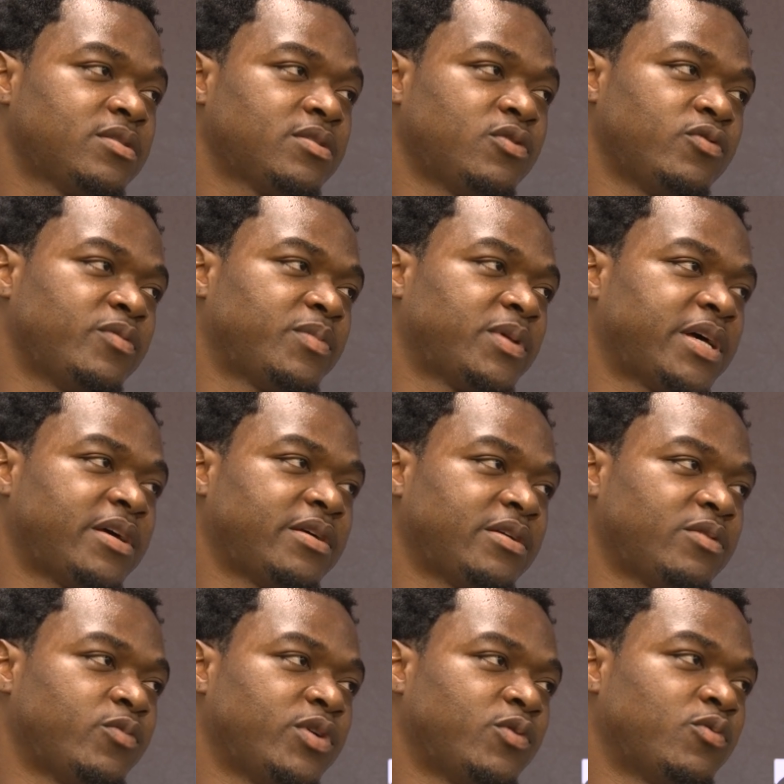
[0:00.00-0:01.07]
who we played
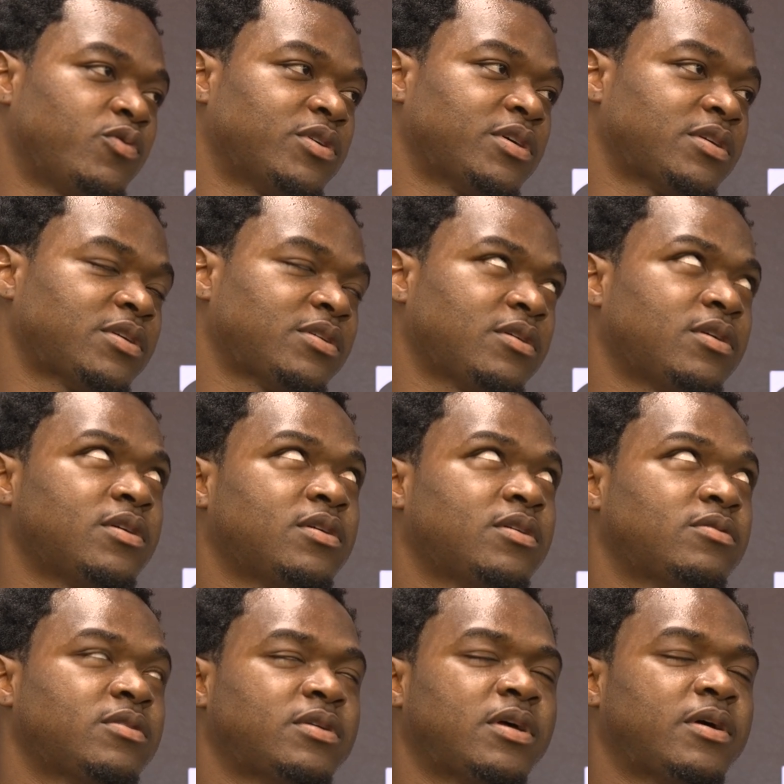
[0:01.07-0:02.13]
in week one uh,
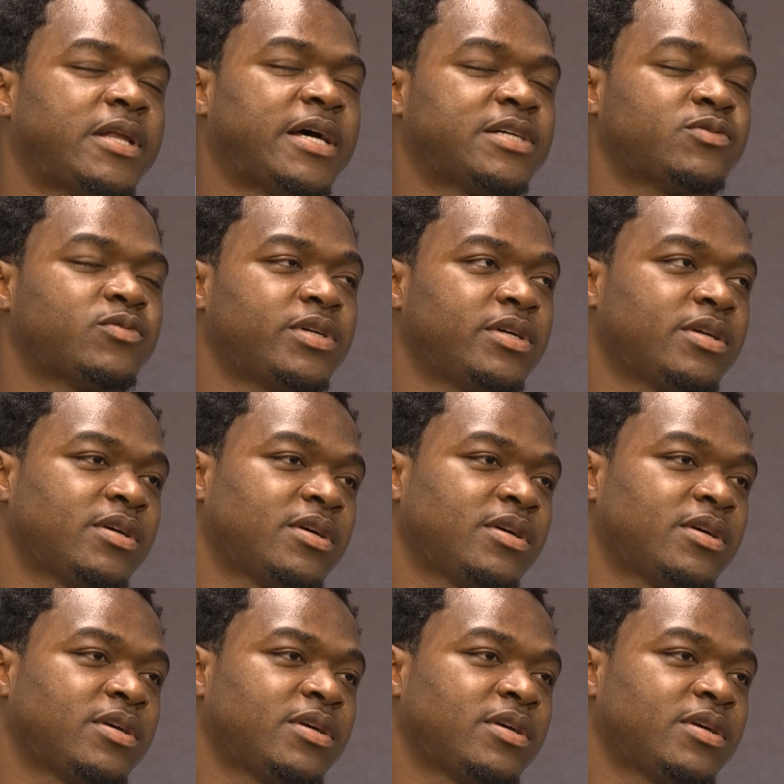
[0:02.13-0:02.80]
uh, last week.